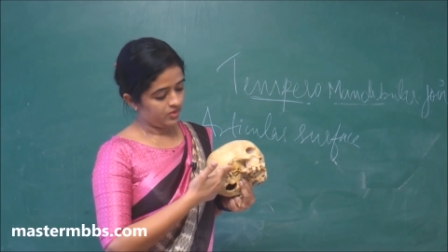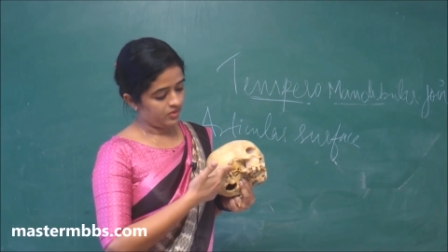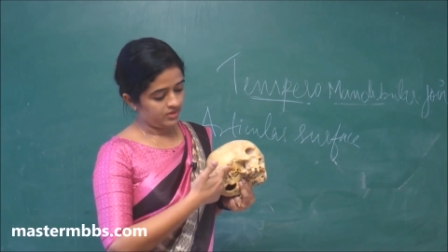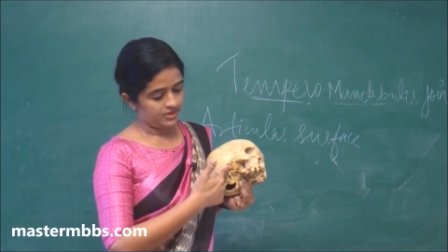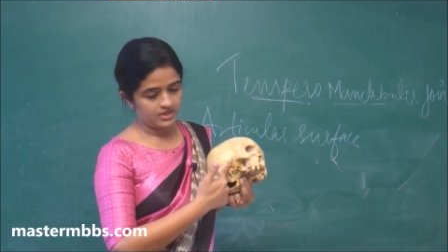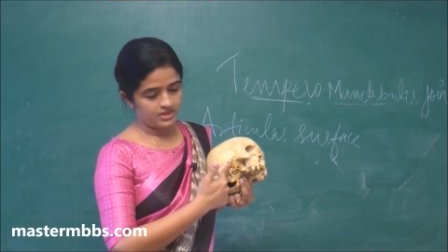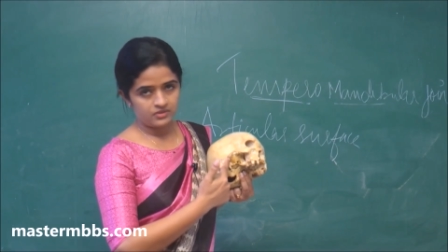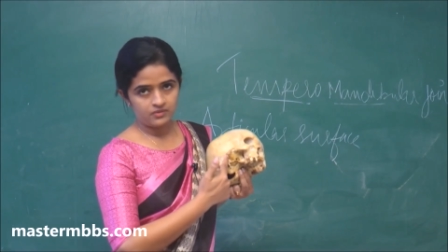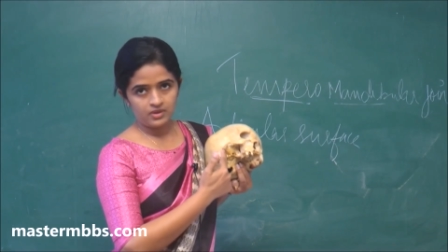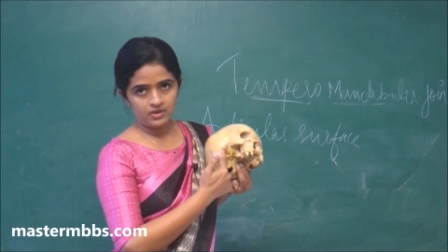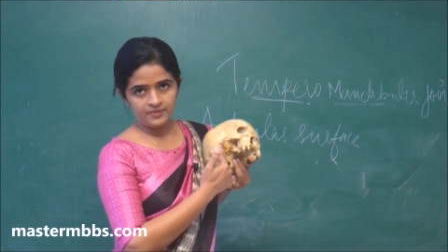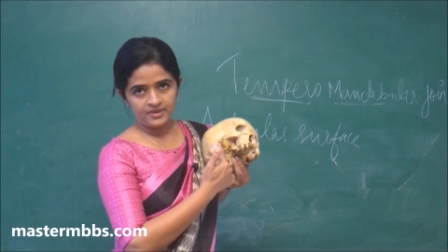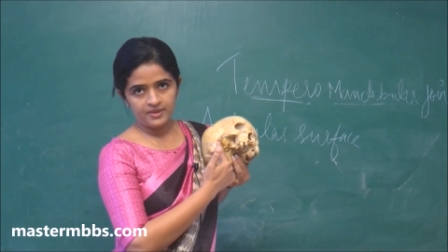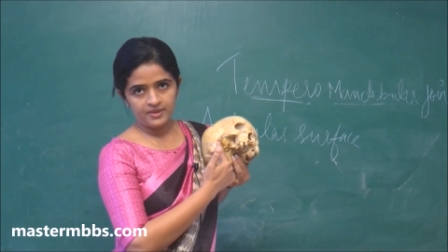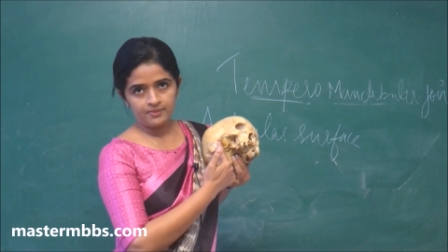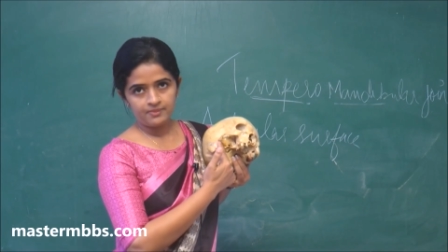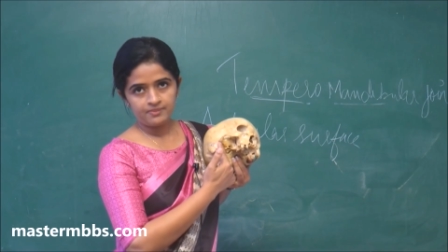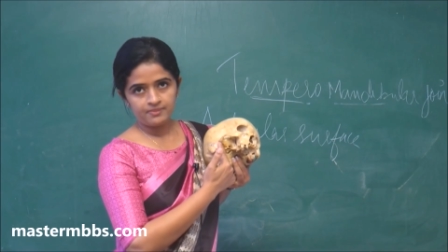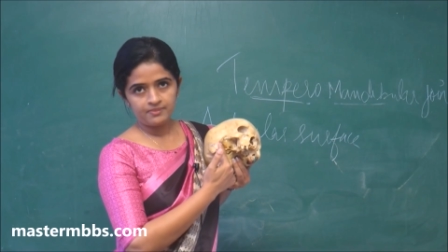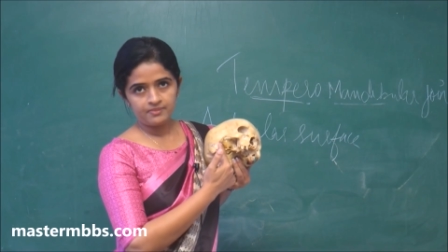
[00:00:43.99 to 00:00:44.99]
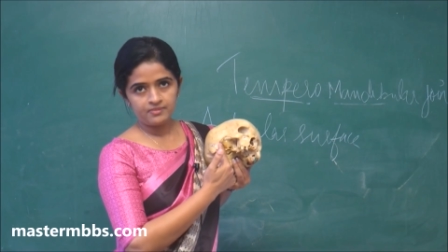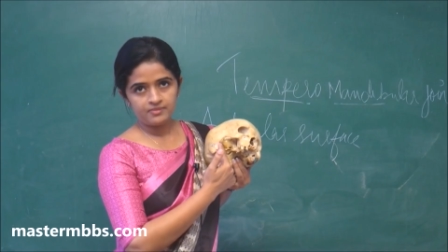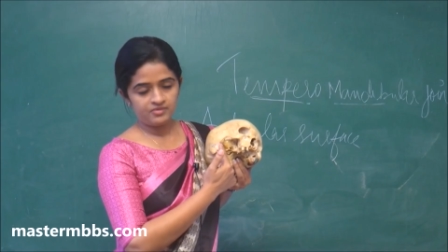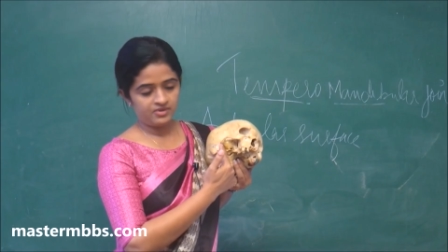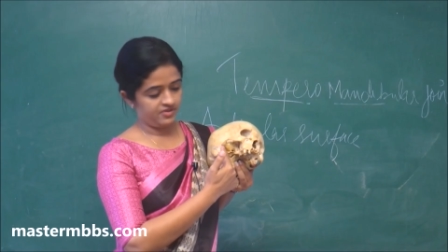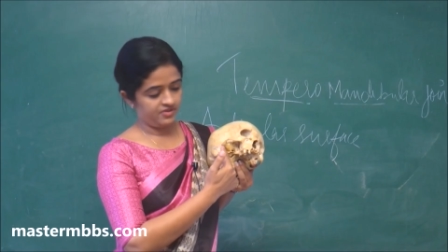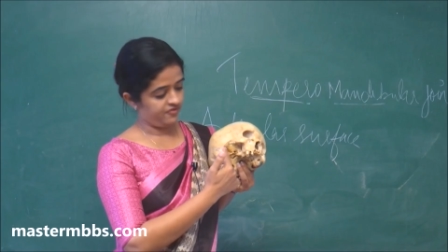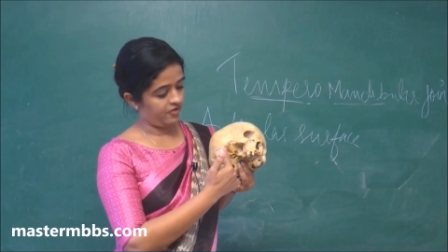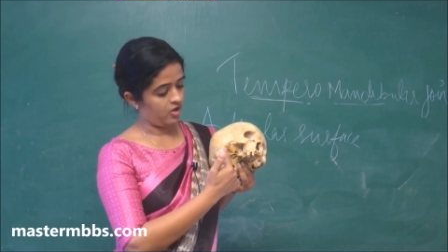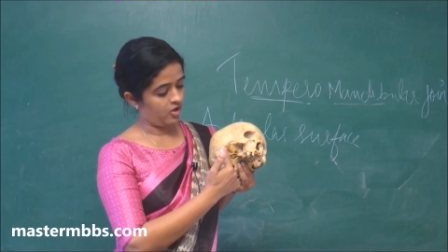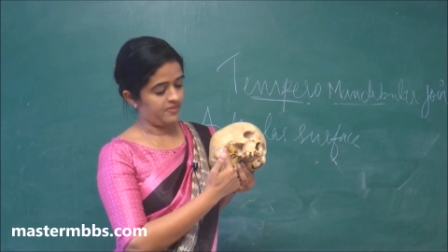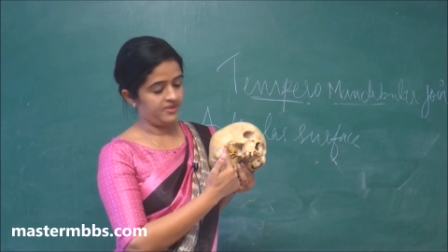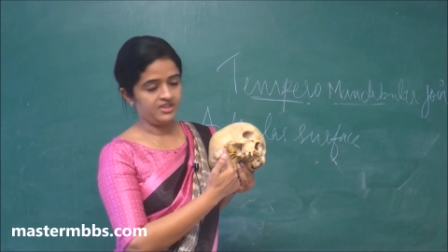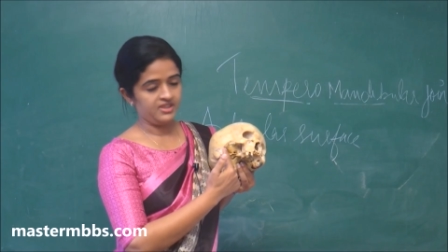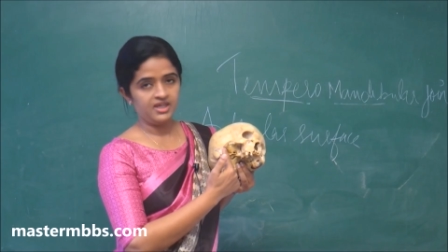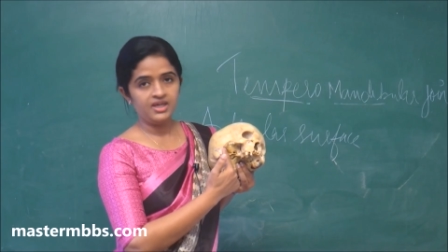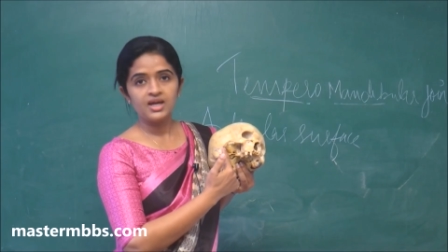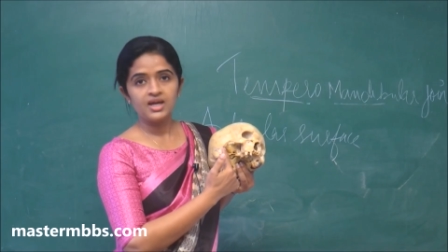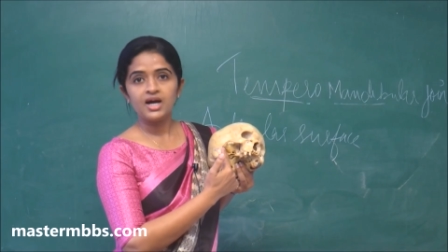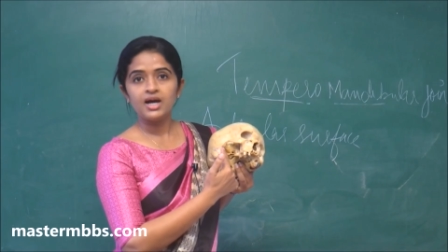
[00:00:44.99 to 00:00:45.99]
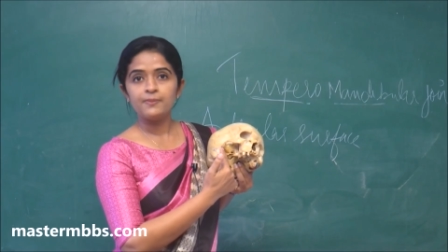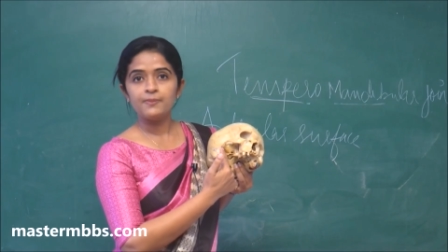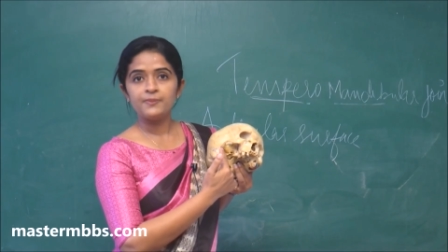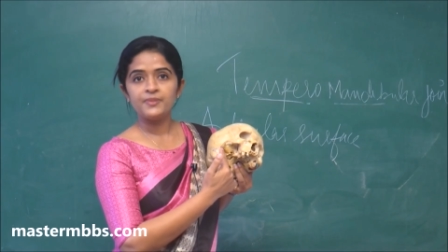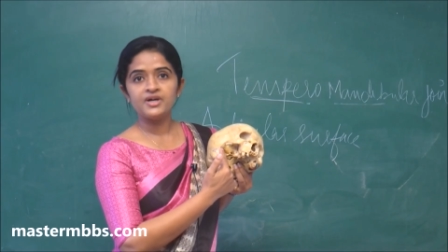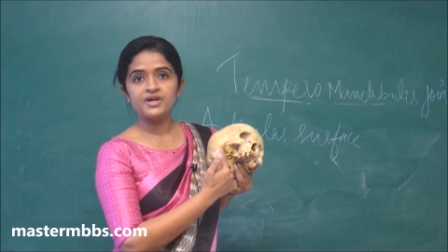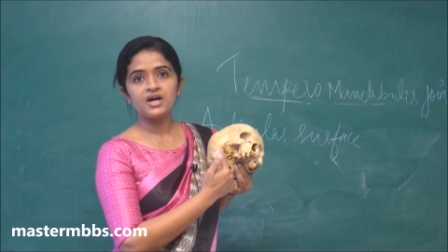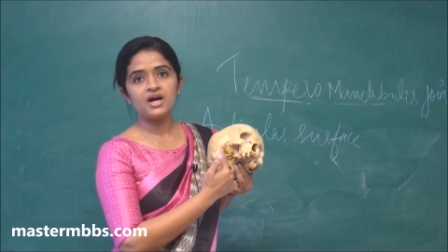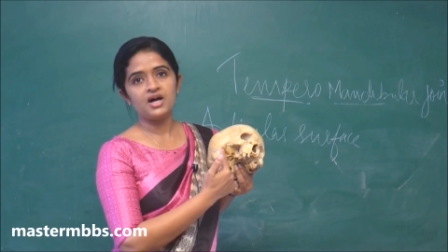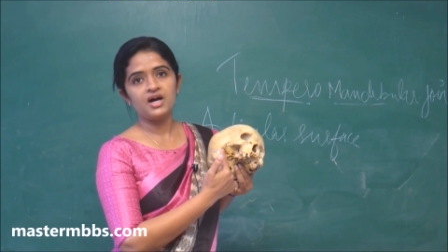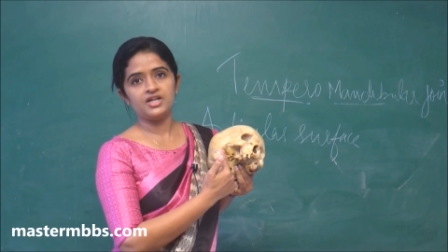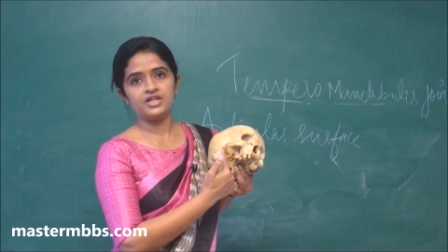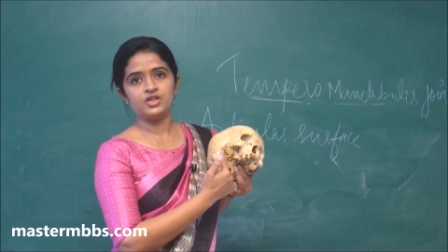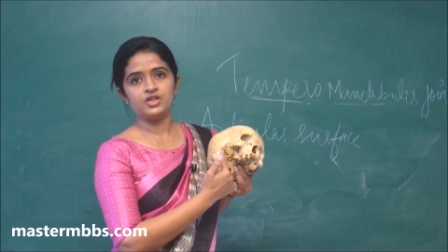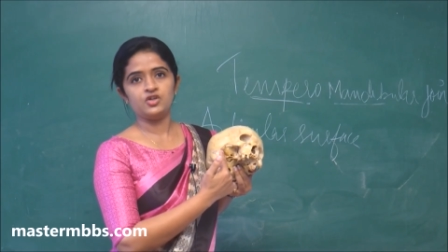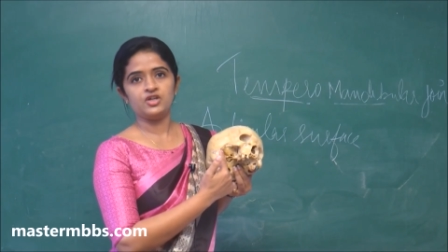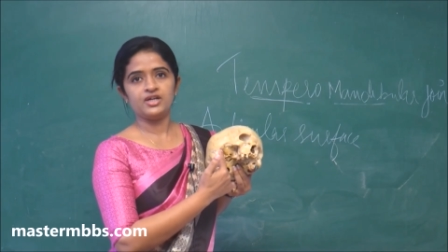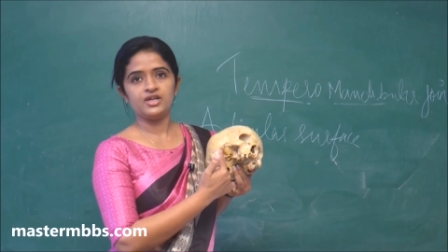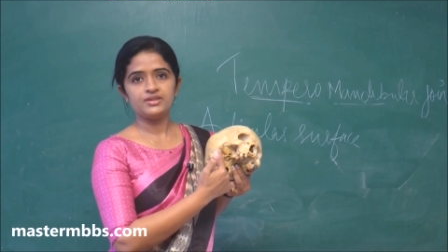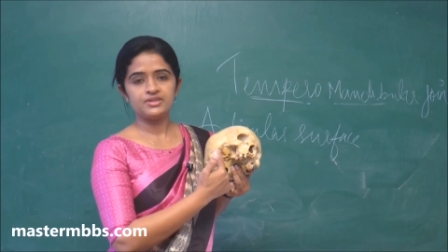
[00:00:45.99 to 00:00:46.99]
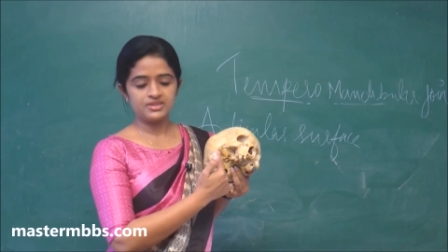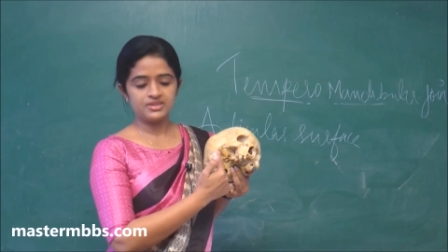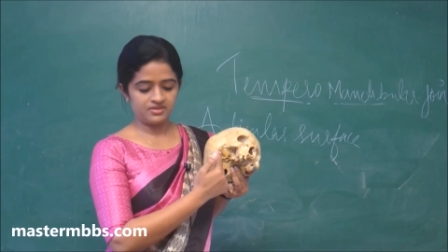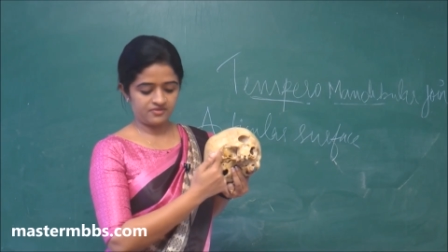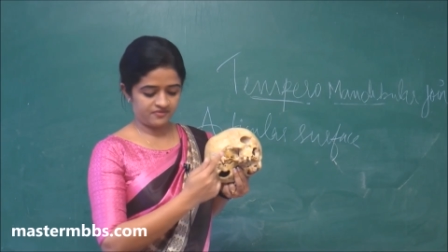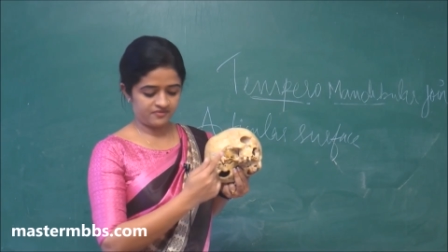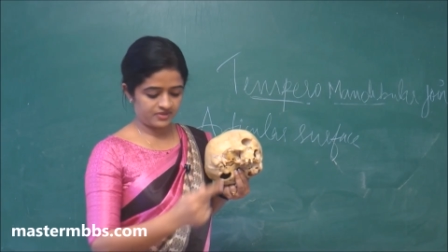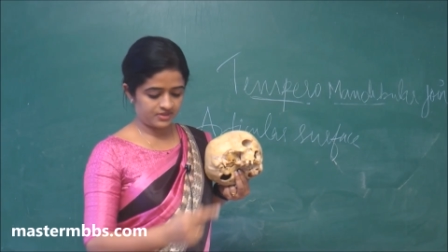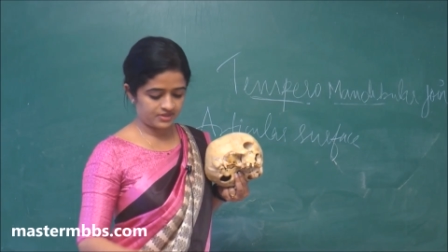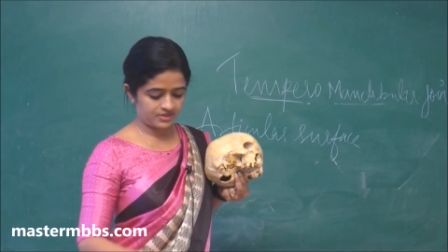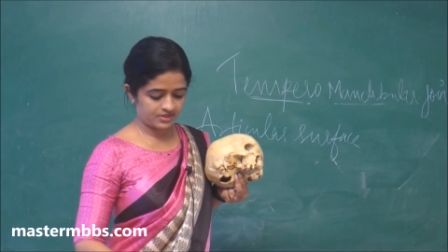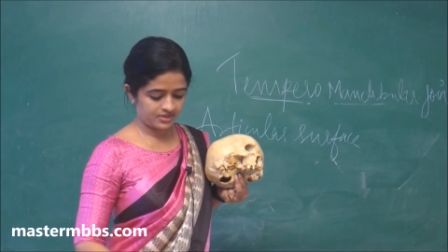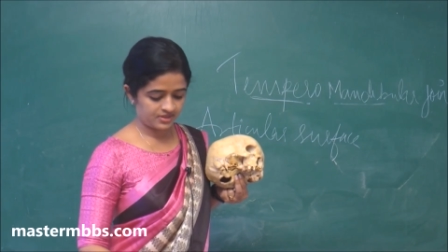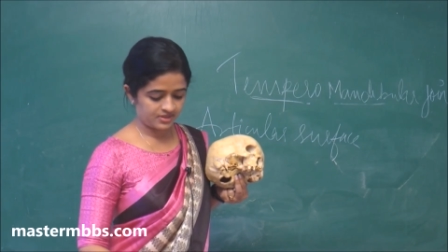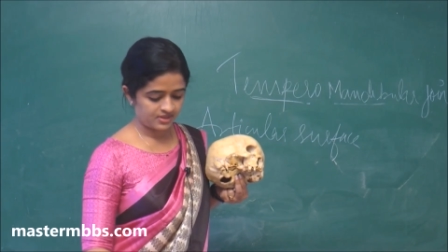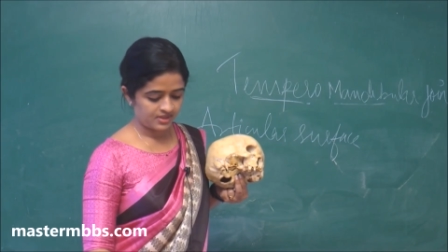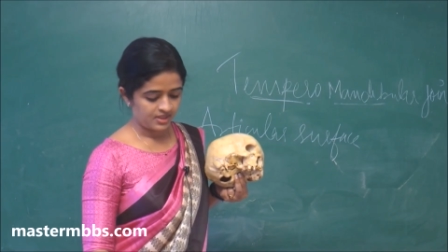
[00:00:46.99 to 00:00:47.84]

this will be uh, forming the upper articular surface.